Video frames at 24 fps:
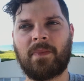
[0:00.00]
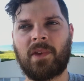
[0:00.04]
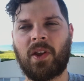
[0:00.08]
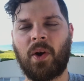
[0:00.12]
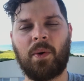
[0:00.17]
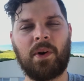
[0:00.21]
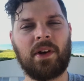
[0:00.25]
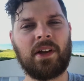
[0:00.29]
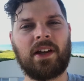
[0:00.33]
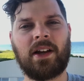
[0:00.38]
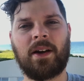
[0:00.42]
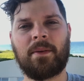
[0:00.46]

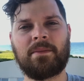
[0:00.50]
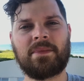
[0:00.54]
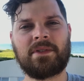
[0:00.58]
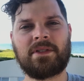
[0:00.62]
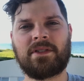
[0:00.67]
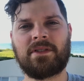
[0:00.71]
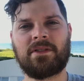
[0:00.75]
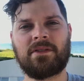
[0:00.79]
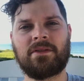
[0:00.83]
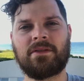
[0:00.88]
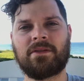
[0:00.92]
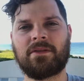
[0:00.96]
when it comes
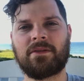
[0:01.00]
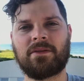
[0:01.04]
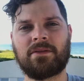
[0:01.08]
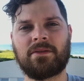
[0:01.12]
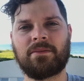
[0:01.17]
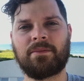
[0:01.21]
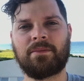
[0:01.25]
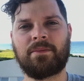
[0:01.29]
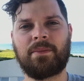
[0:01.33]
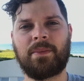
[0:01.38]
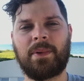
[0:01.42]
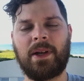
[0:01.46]
to
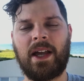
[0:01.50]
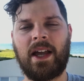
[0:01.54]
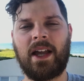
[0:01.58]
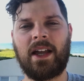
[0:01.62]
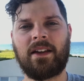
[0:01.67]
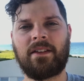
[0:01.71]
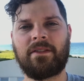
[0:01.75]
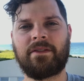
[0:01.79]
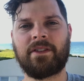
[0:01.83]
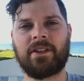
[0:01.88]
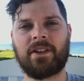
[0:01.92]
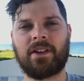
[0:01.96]

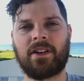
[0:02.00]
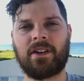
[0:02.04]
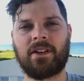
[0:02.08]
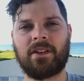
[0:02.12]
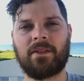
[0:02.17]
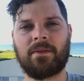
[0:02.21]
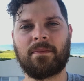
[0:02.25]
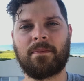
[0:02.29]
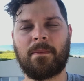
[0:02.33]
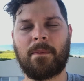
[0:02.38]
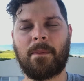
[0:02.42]
behavior,